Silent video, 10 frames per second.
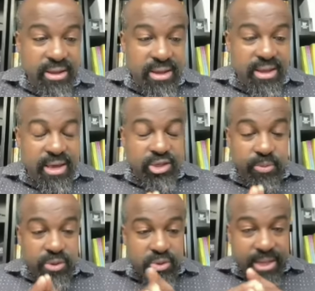is
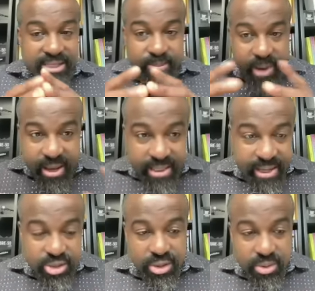supposed to explain that
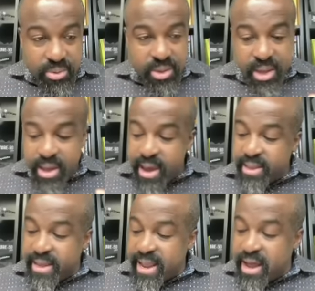to you. And
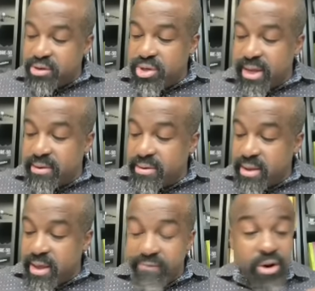then now you can,
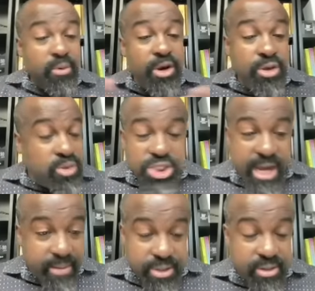if you don't want to use
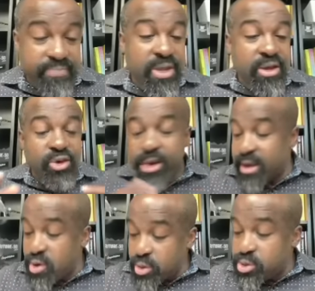Chapter, you can
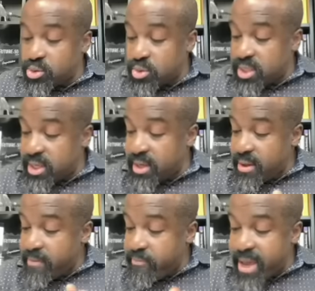go to the
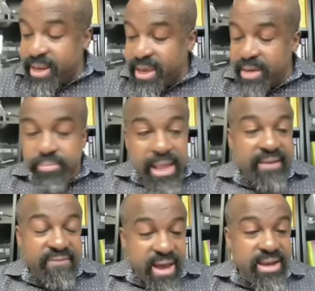Medicare Plan
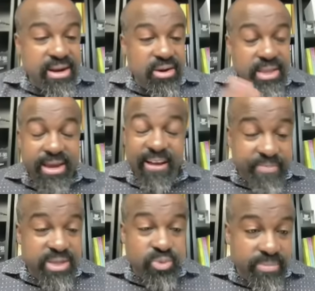Finder on the
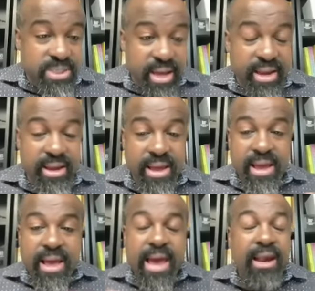government's website
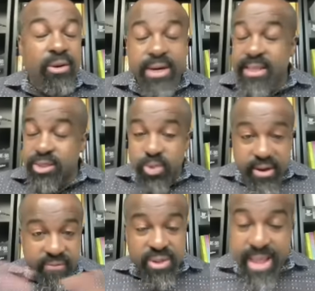and look at the
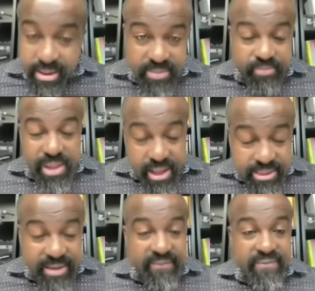24,000 plans
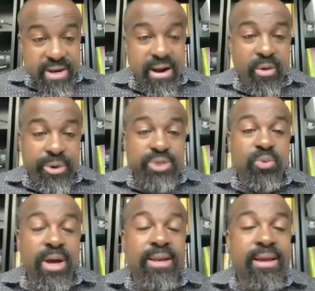and figure out which
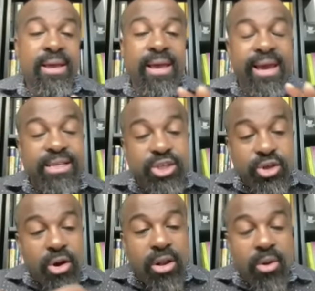one is in
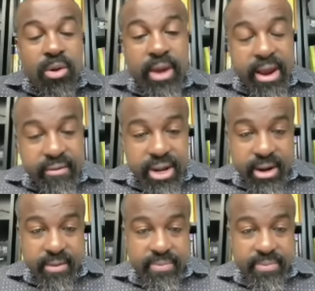your local area